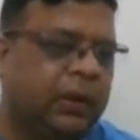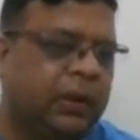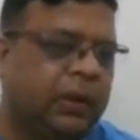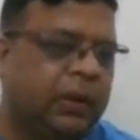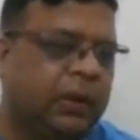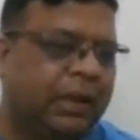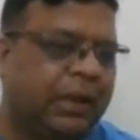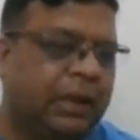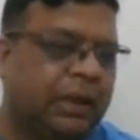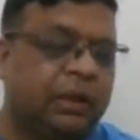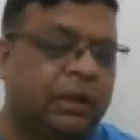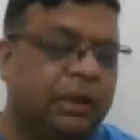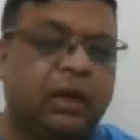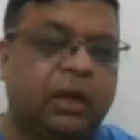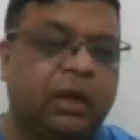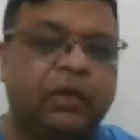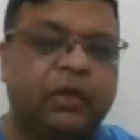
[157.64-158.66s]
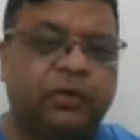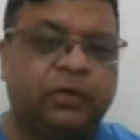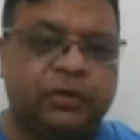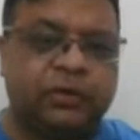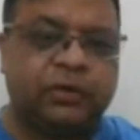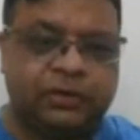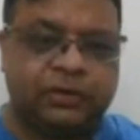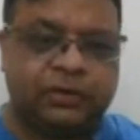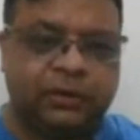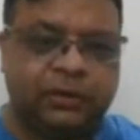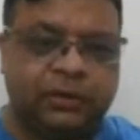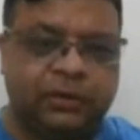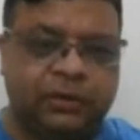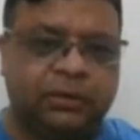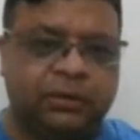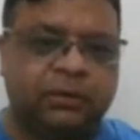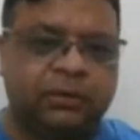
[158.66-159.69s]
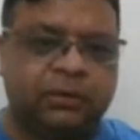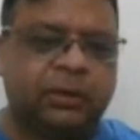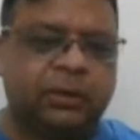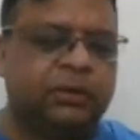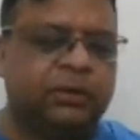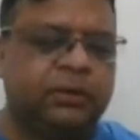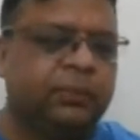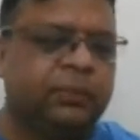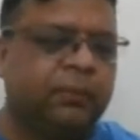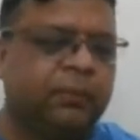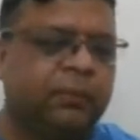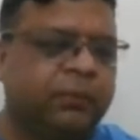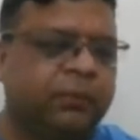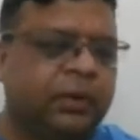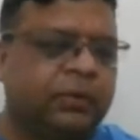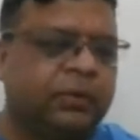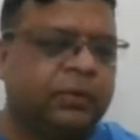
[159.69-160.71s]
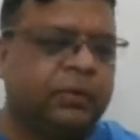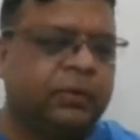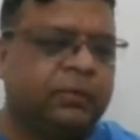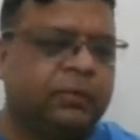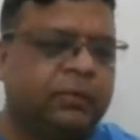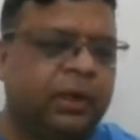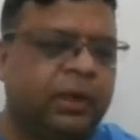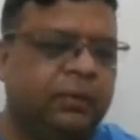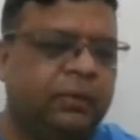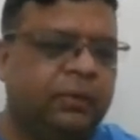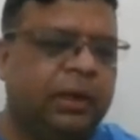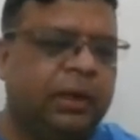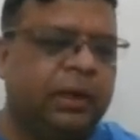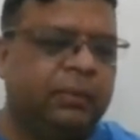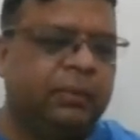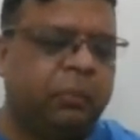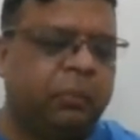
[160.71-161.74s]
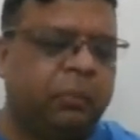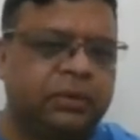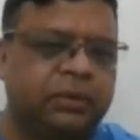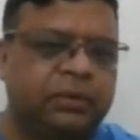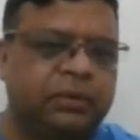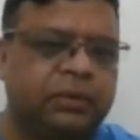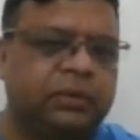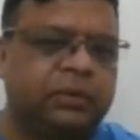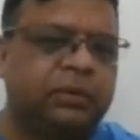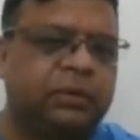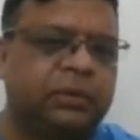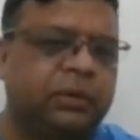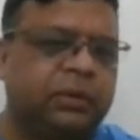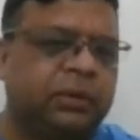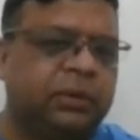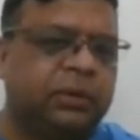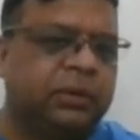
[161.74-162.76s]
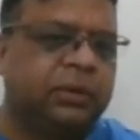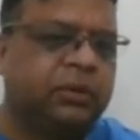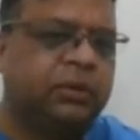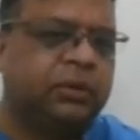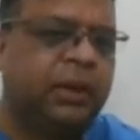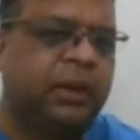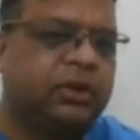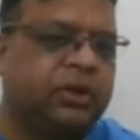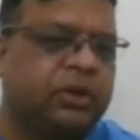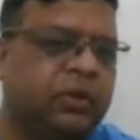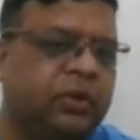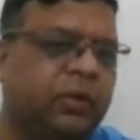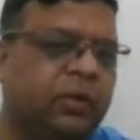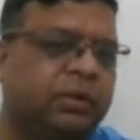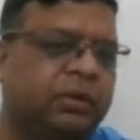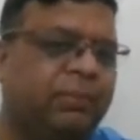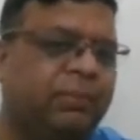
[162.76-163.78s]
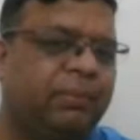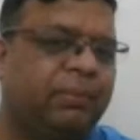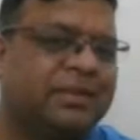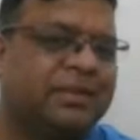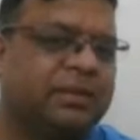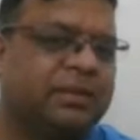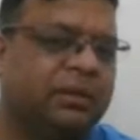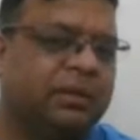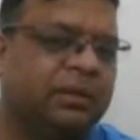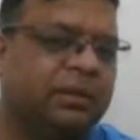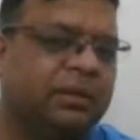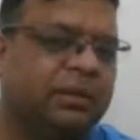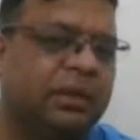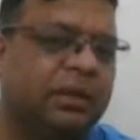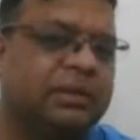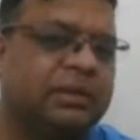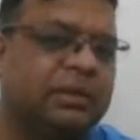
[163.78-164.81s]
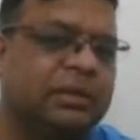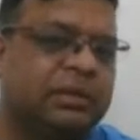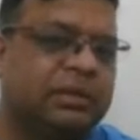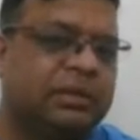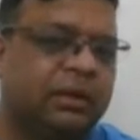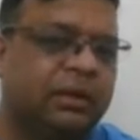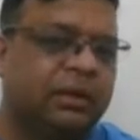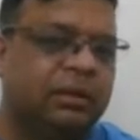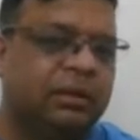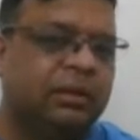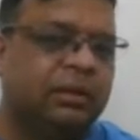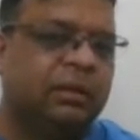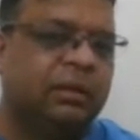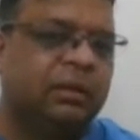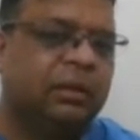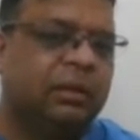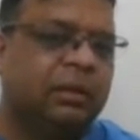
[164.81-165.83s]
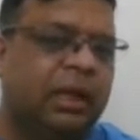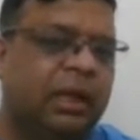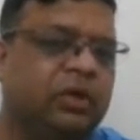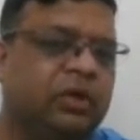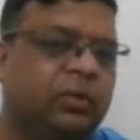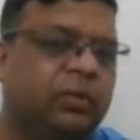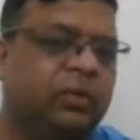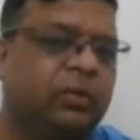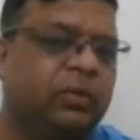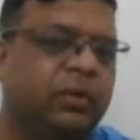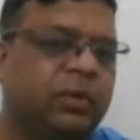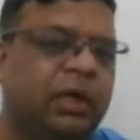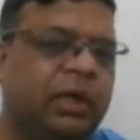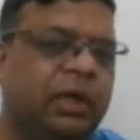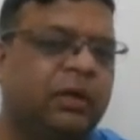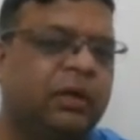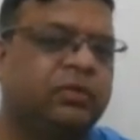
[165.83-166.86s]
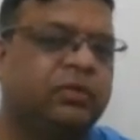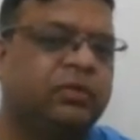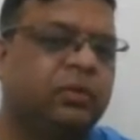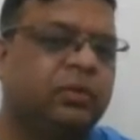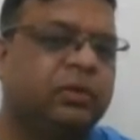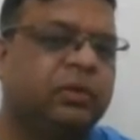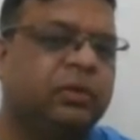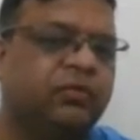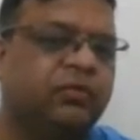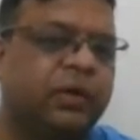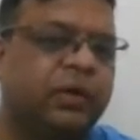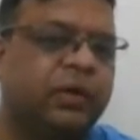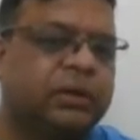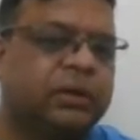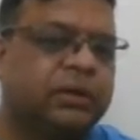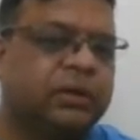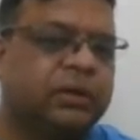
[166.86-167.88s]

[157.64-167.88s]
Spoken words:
getting the rough end of the stick. Right? So it's very, very important to make sure the messaging is in sync. And you could have two different